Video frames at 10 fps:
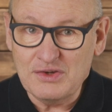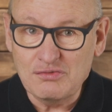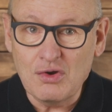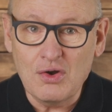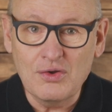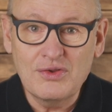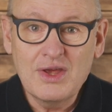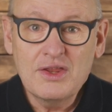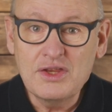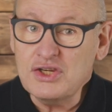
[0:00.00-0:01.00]
is wrong,
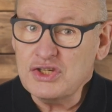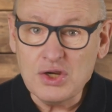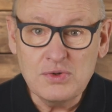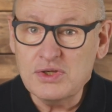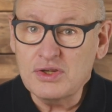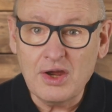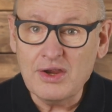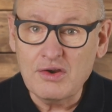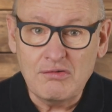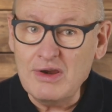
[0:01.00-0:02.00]
this shows that I
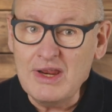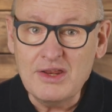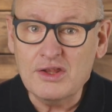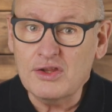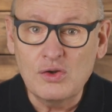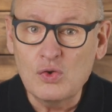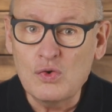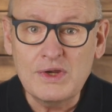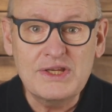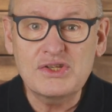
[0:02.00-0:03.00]
agree that the
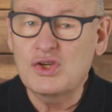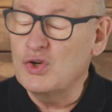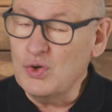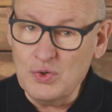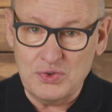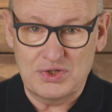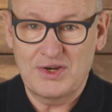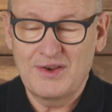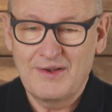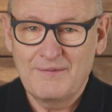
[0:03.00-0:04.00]
law is good,
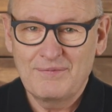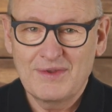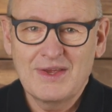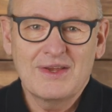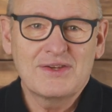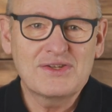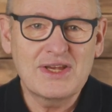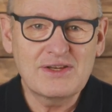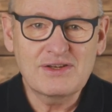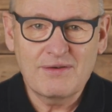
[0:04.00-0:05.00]

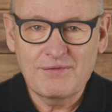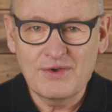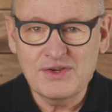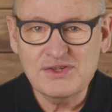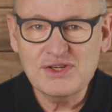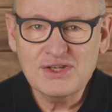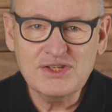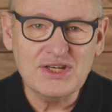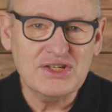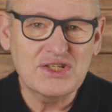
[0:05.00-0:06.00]
says verse
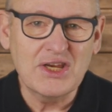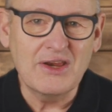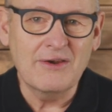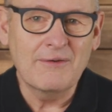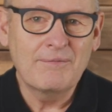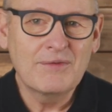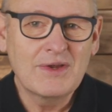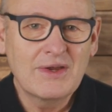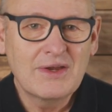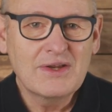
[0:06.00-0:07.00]
16.
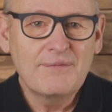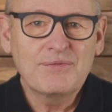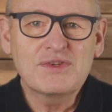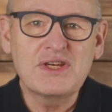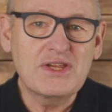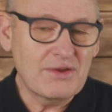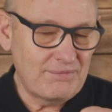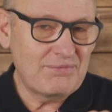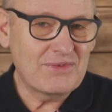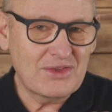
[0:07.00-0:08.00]
See,
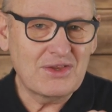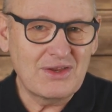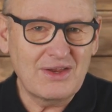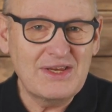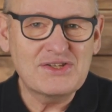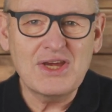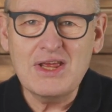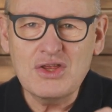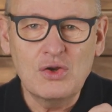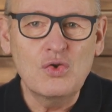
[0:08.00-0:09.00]
he's
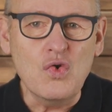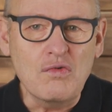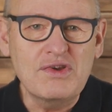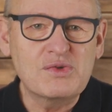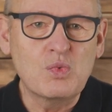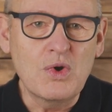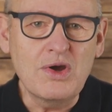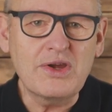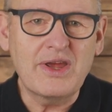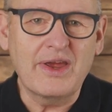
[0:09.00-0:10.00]
saying the law is
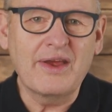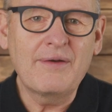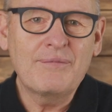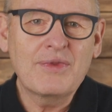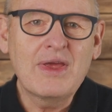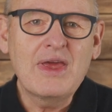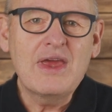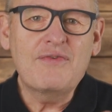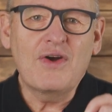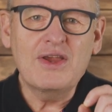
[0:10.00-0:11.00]
working
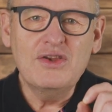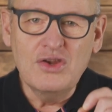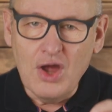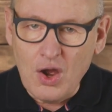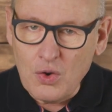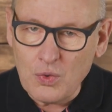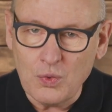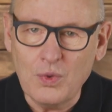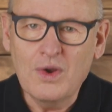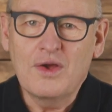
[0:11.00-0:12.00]
if I
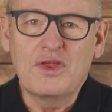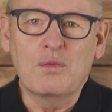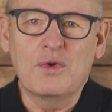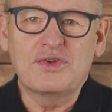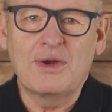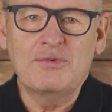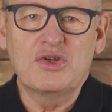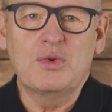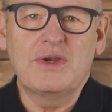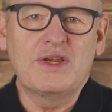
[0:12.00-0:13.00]
know that what I'm
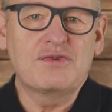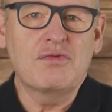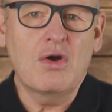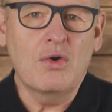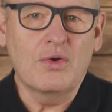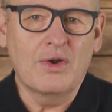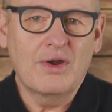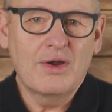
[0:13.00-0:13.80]
doing is wrong,